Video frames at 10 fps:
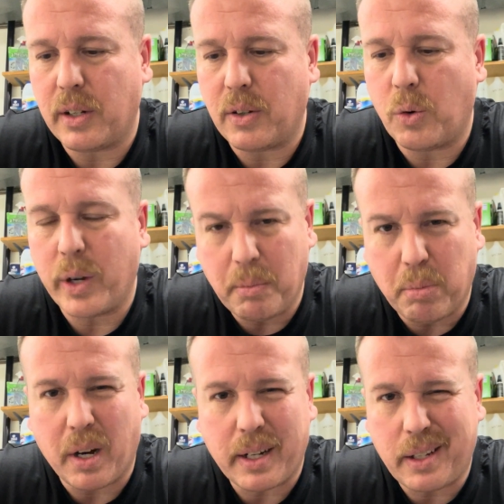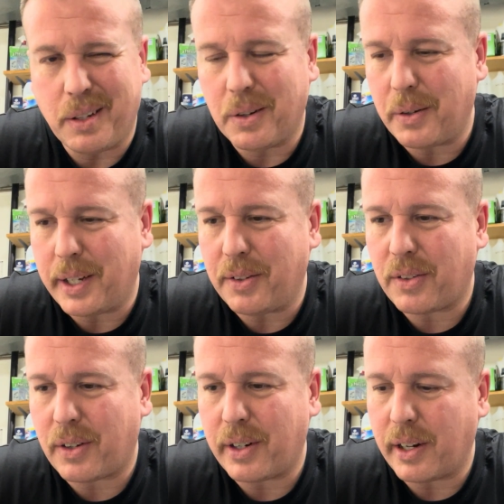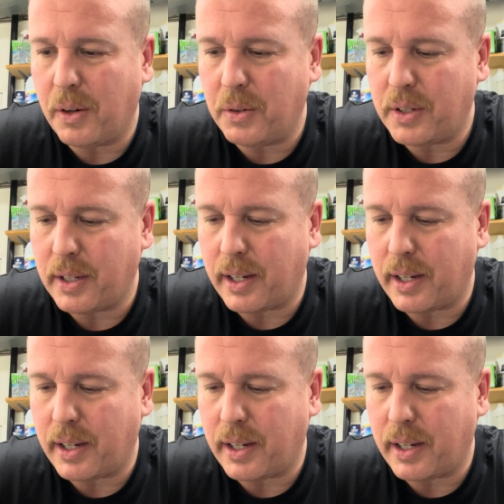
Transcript: Hoyt Buck, you know, he started out